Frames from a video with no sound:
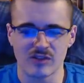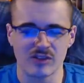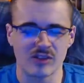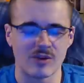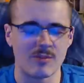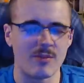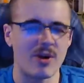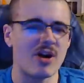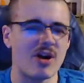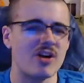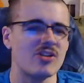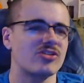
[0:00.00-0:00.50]
the
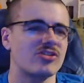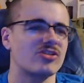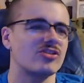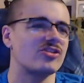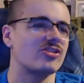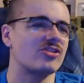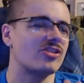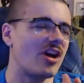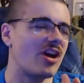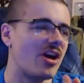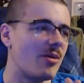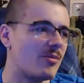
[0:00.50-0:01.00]

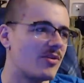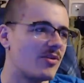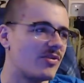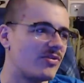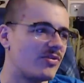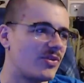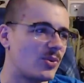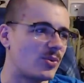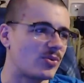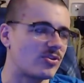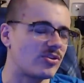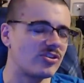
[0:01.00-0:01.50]
masks come with
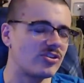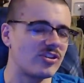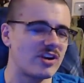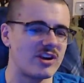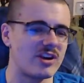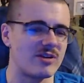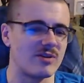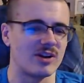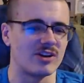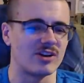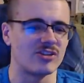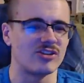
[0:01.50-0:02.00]
filters
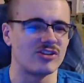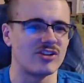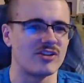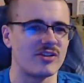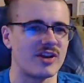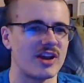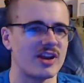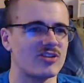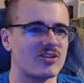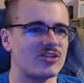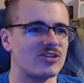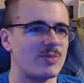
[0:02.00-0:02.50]
anyway, so you
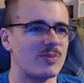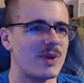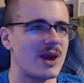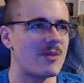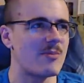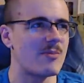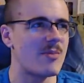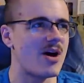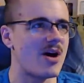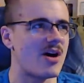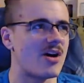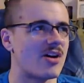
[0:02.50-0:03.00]
get
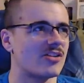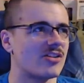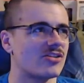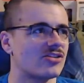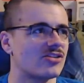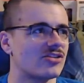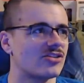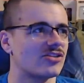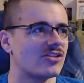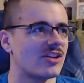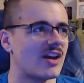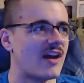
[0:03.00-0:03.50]
spare
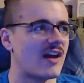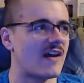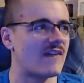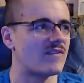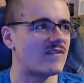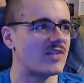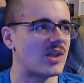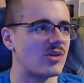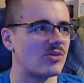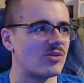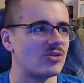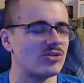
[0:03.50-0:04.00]
masks,
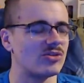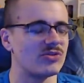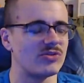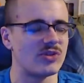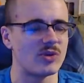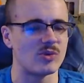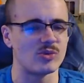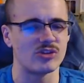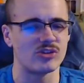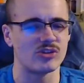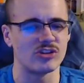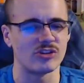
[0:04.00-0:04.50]
and those
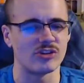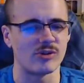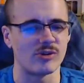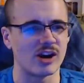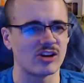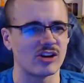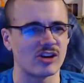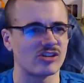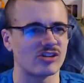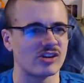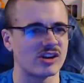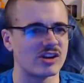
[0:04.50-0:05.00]
filters are
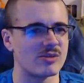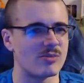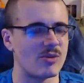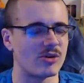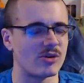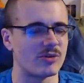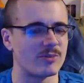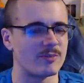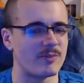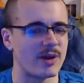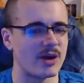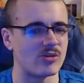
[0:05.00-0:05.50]
actually the
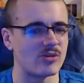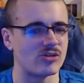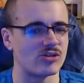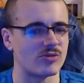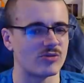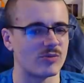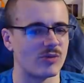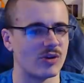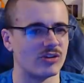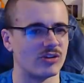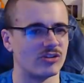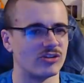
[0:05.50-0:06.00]
modern
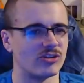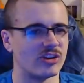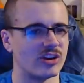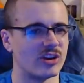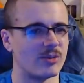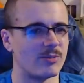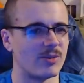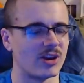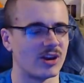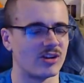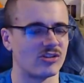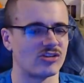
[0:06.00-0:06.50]
Belgian ones in
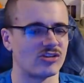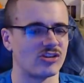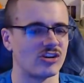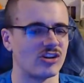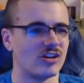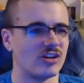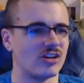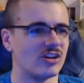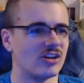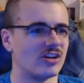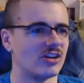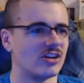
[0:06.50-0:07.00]
the picture.